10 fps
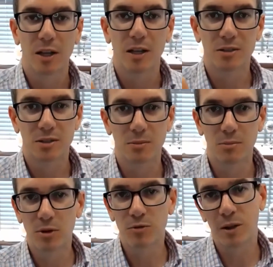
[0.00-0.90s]
is to
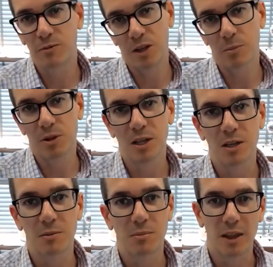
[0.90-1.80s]
move my family
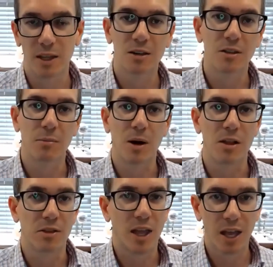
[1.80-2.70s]
in by the end of the
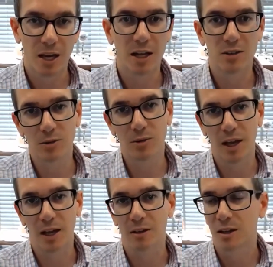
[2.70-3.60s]
month. Can I do
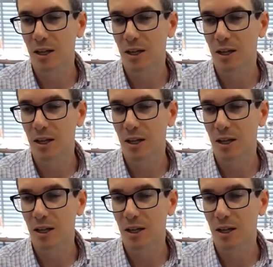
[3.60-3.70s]
that?